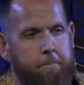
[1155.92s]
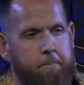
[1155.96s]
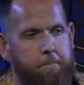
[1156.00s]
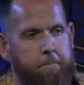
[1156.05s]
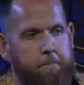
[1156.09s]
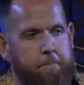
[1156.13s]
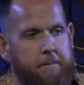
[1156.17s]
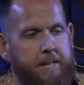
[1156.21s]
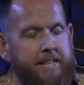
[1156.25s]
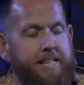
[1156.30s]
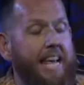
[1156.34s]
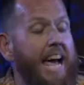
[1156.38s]

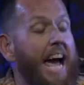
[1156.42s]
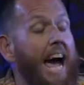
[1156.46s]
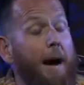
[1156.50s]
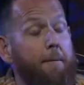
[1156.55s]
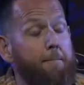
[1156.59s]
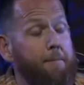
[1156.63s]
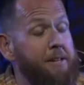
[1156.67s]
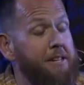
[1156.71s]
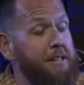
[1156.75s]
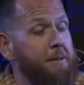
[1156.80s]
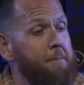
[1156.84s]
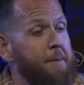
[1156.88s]
This
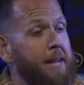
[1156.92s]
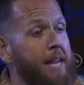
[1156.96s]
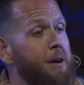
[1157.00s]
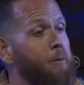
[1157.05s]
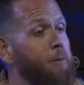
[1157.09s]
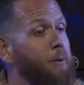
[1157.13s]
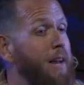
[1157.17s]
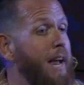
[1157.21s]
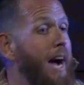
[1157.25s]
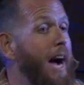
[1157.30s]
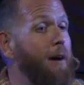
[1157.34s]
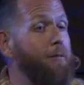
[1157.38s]
happened to me
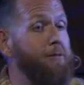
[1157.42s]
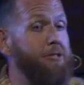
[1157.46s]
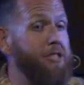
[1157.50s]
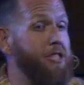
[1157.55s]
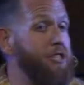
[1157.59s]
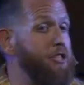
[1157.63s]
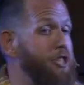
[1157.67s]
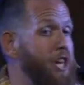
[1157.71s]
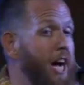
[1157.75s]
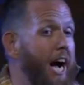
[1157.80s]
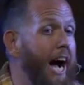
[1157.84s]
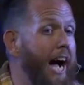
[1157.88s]
when I was a
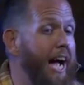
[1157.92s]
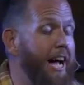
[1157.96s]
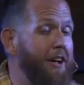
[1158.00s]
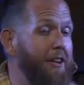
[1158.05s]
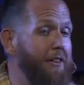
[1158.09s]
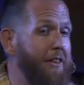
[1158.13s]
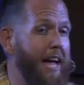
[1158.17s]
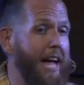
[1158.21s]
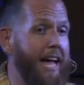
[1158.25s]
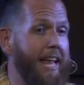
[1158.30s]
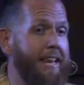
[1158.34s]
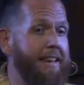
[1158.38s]

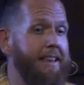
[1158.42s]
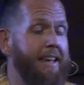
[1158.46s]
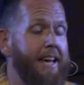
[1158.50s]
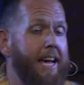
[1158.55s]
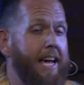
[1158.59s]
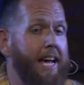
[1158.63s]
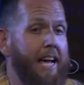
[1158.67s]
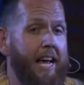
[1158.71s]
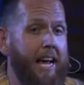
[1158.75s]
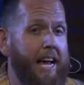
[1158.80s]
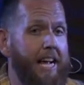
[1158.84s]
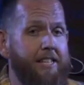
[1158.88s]
child, and
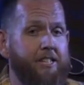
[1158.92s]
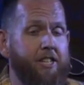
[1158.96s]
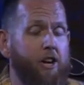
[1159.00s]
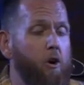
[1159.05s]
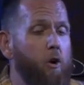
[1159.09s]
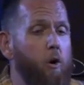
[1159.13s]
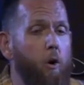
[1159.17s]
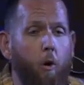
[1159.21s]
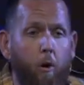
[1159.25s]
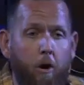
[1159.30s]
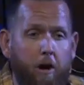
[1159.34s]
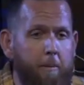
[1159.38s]
it's a
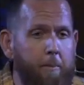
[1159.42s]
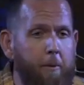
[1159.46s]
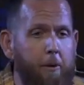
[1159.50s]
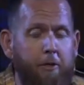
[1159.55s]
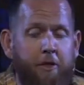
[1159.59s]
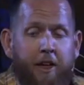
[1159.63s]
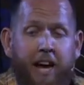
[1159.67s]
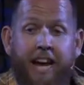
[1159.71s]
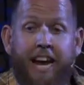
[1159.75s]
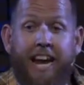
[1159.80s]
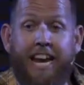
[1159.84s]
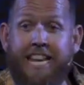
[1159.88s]
horrible
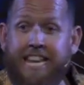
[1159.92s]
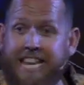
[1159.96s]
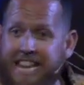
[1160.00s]
thing. And